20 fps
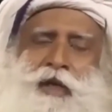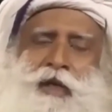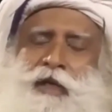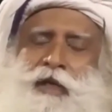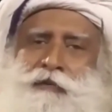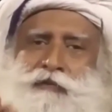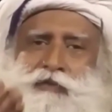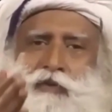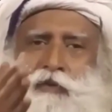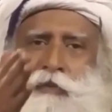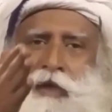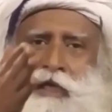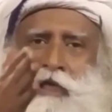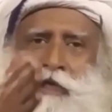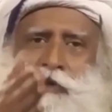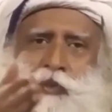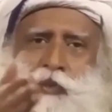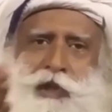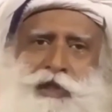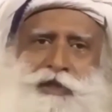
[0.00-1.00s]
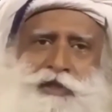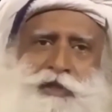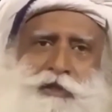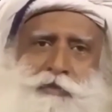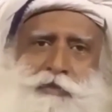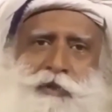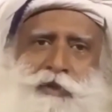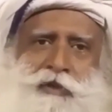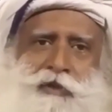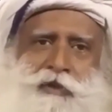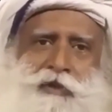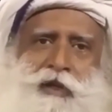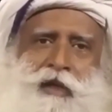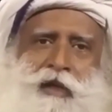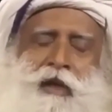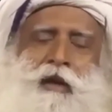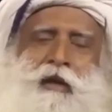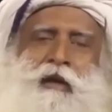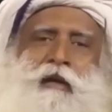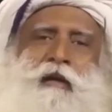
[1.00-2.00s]
If you make it very simple,
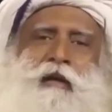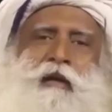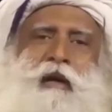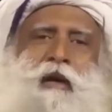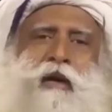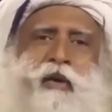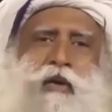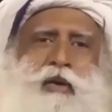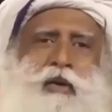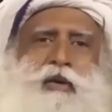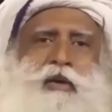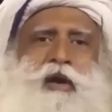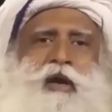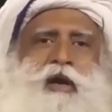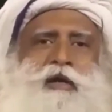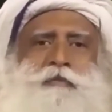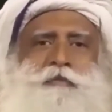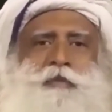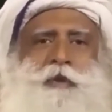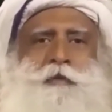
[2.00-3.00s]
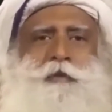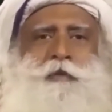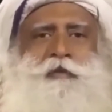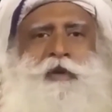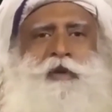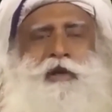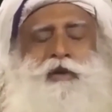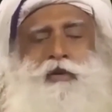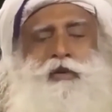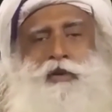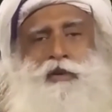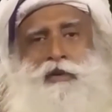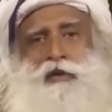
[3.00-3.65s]
a whole lot of people will do it.